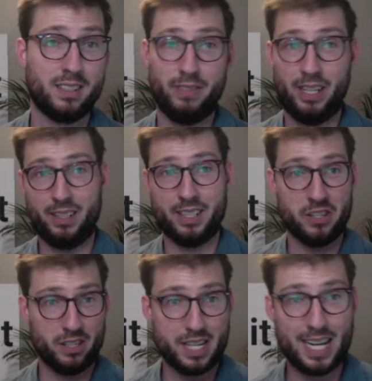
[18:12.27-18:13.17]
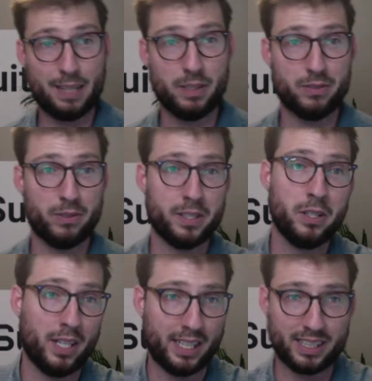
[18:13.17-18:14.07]
file additional documents for you, do
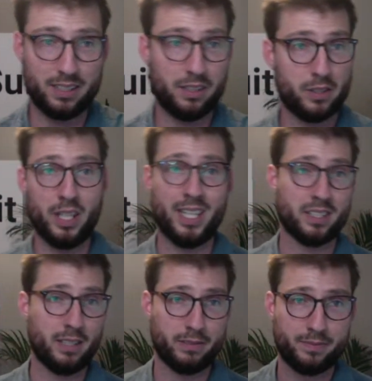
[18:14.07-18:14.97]
all that stuff.